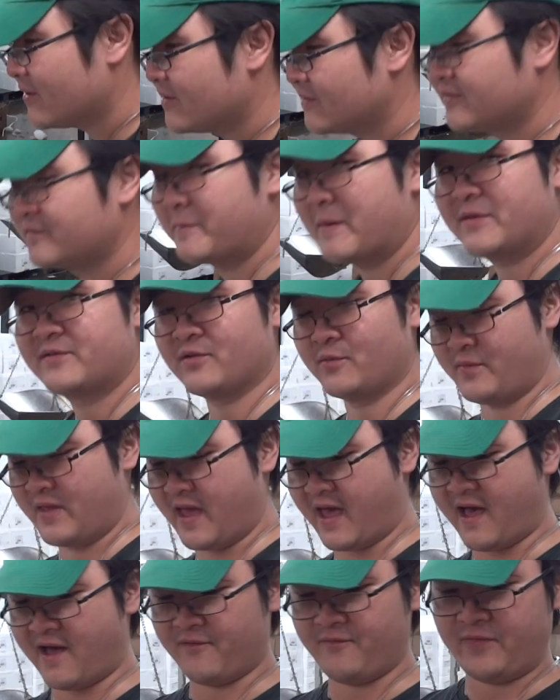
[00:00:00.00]
special we
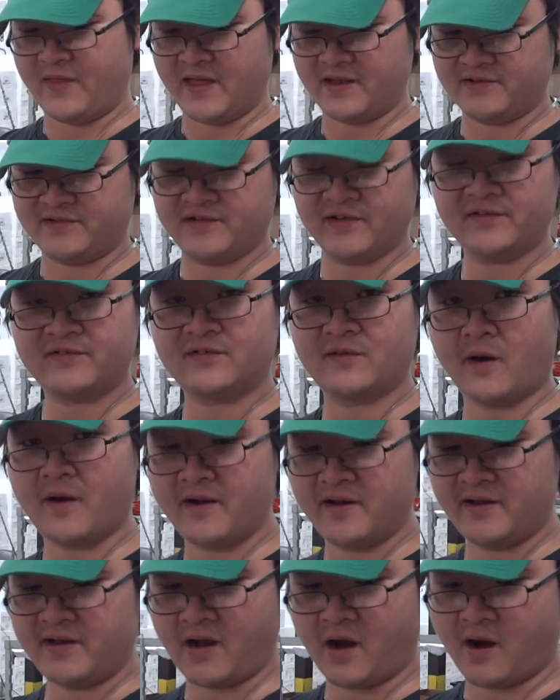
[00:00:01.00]
have that just
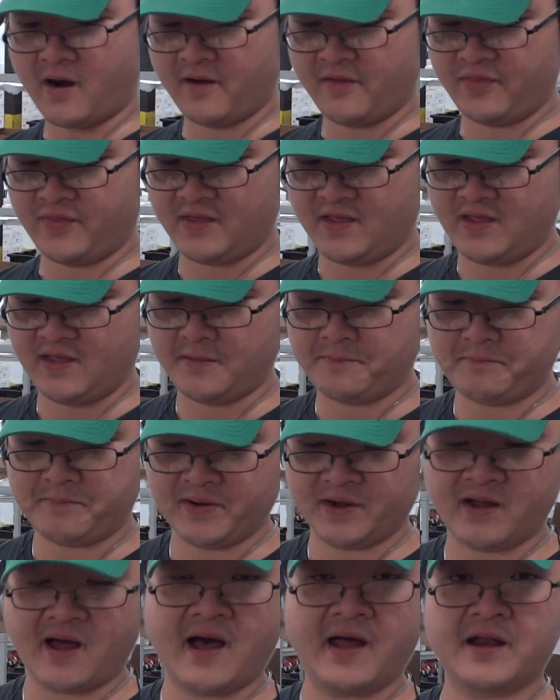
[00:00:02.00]
started are the
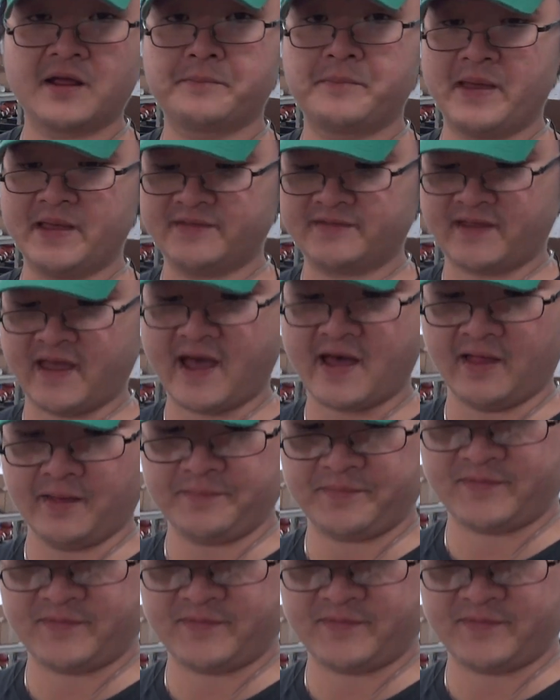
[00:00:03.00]
Peconic Bay scallops.